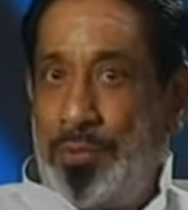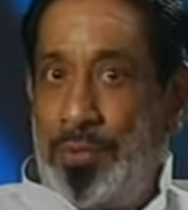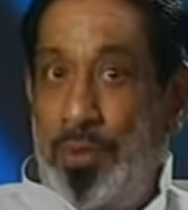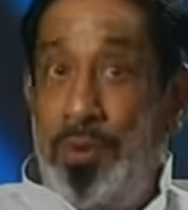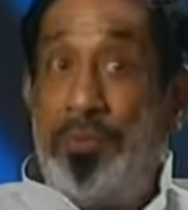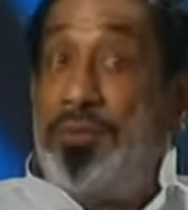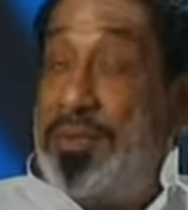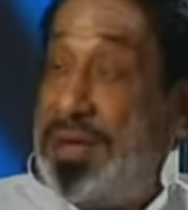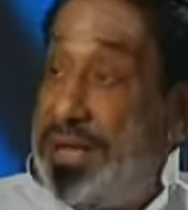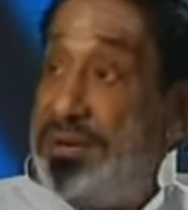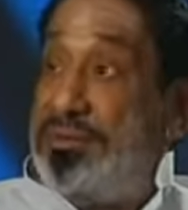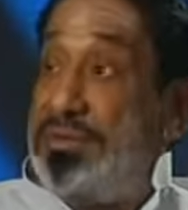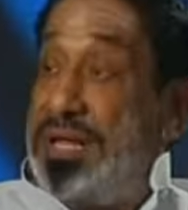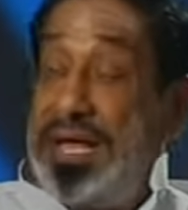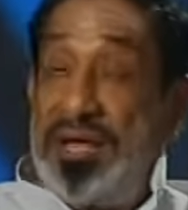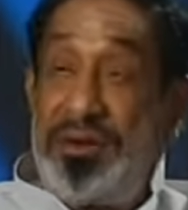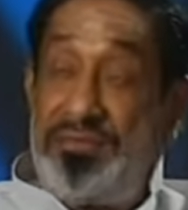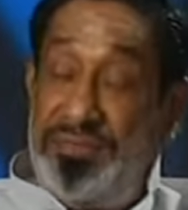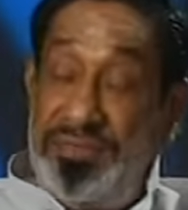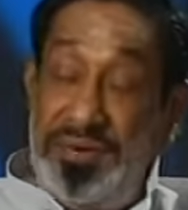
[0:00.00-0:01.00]
Oh, very,
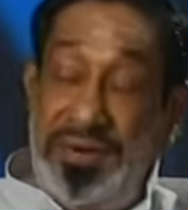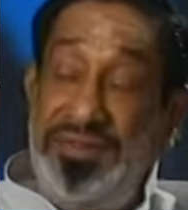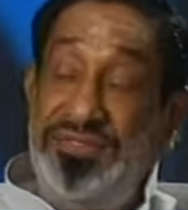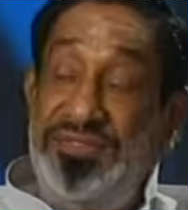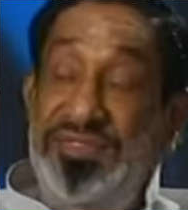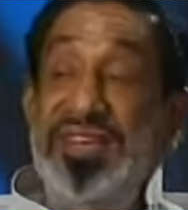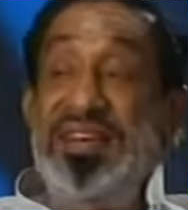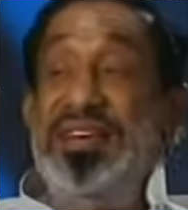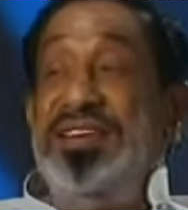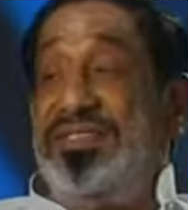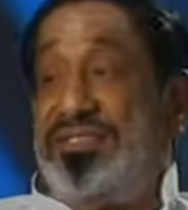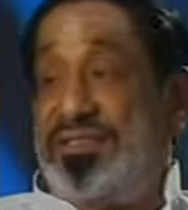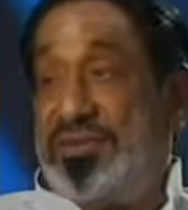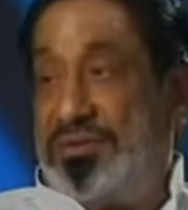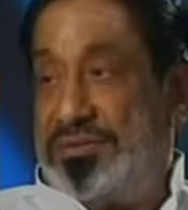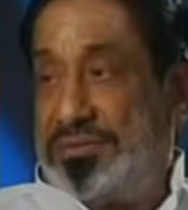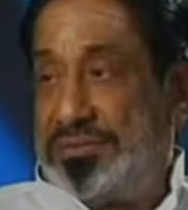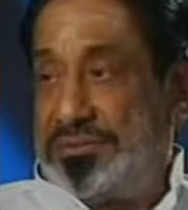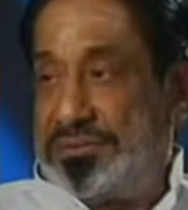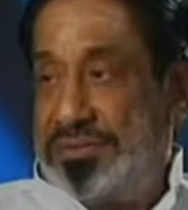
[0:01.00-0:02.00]
they are very genius, you
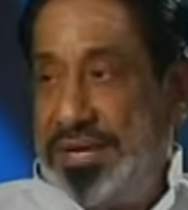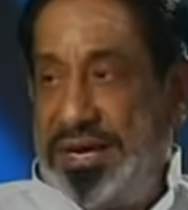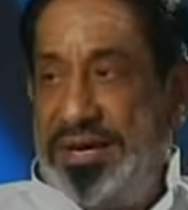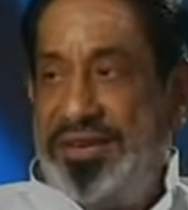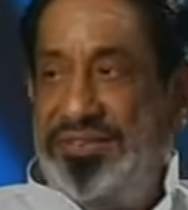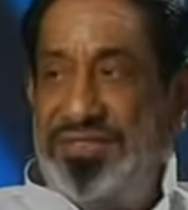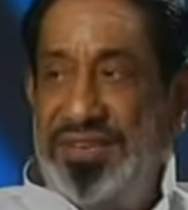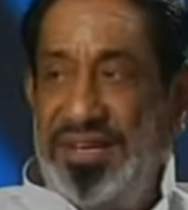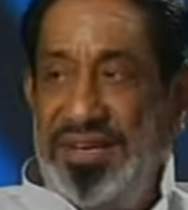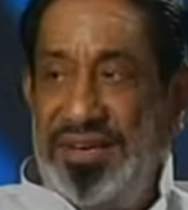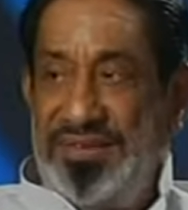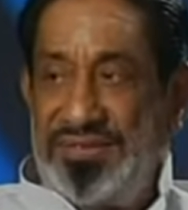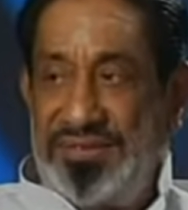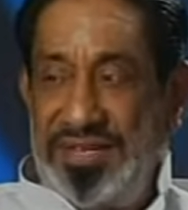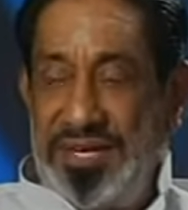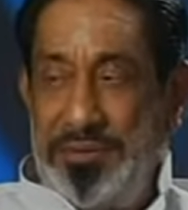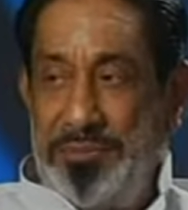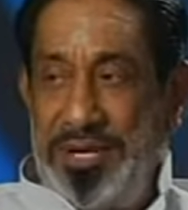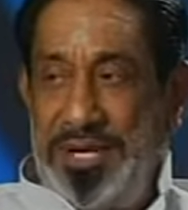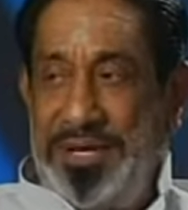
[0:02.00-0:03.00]
know. Very genius
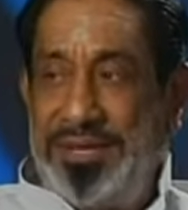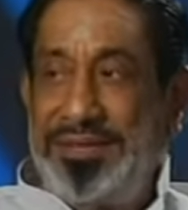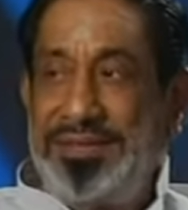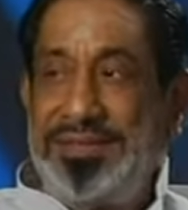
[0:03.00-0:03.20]
than me.